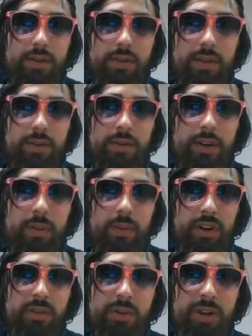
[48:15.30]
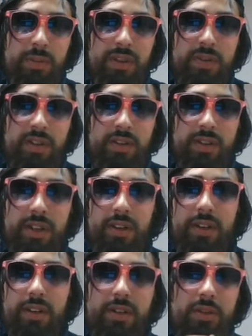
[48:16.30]
social networks, purpose,
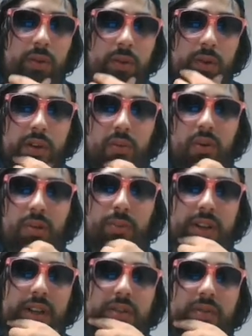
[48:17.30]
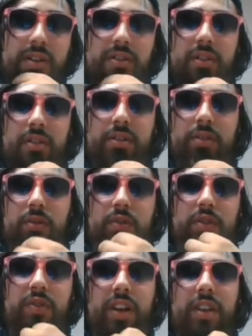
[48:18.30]
volunteering, stores, workplace, restaurants,
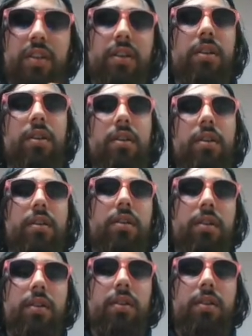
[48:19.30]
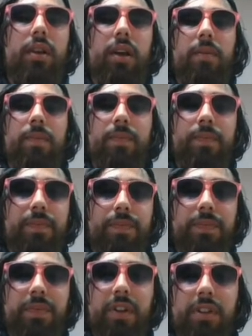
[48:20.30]
schools, faith. Okay.
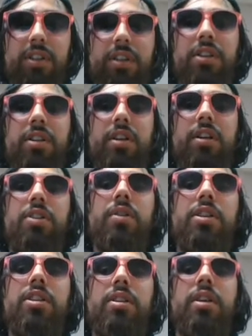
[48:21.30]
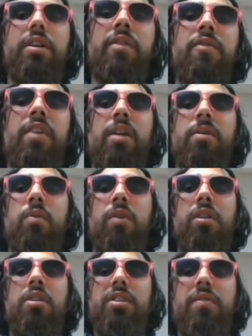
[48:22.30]
To engineer an environment where
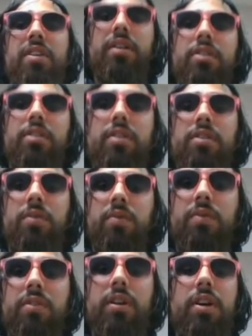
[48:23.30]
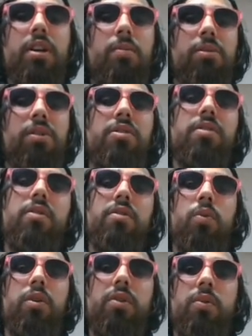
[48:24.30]
longevity ensues, Blue Zones
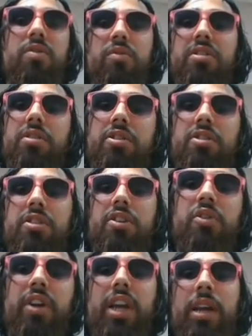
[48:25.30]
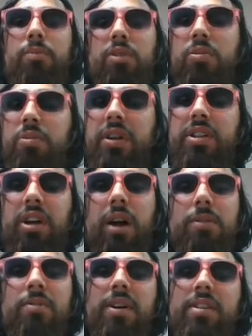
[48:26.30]
worked with researchers to create a blueprint to
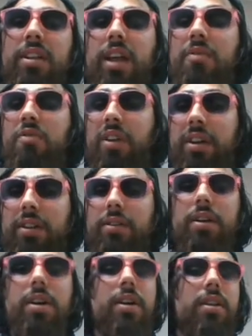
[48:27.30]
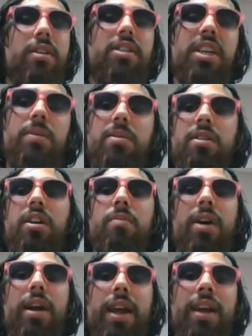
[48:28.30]
optimize the life radius. The team started
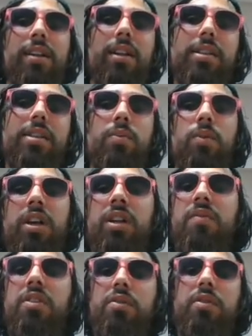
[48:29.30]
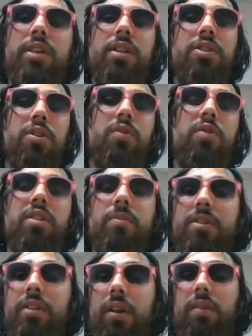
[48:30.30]
by analyzing what individuals can do for
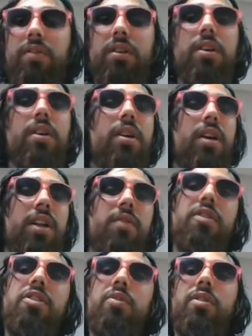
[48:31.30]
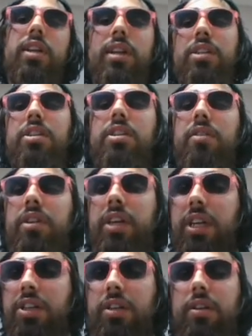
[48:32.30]
themselves. Individuals can engineer their
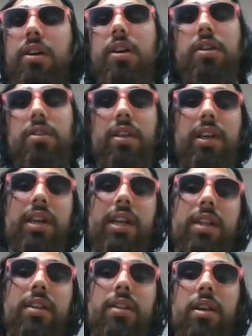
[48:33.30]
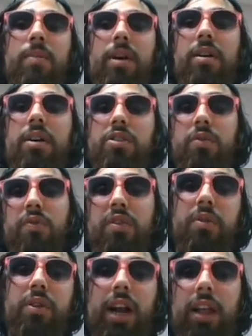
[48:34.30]
kitchen so they can eat about 100
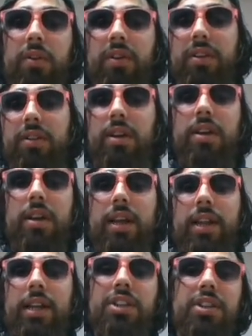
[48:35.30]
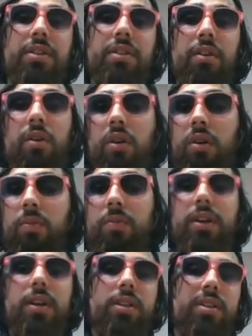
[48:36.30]
fewer calories, and engineer their home
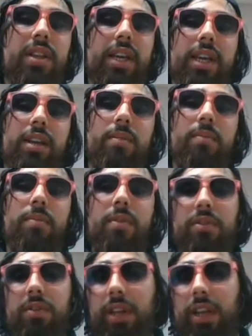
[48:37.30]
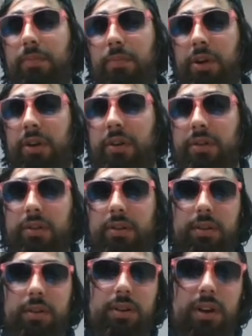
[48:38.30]
so they burn
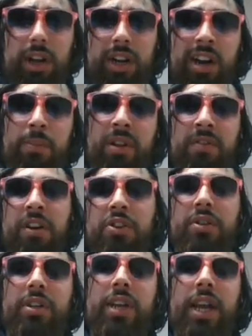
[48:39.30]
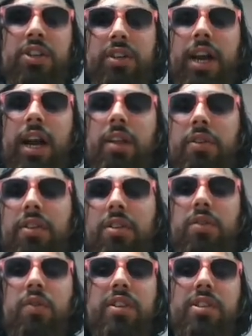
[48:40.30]
a couple of hundred extra calories
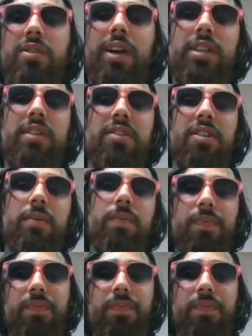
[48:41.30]
through physical activity.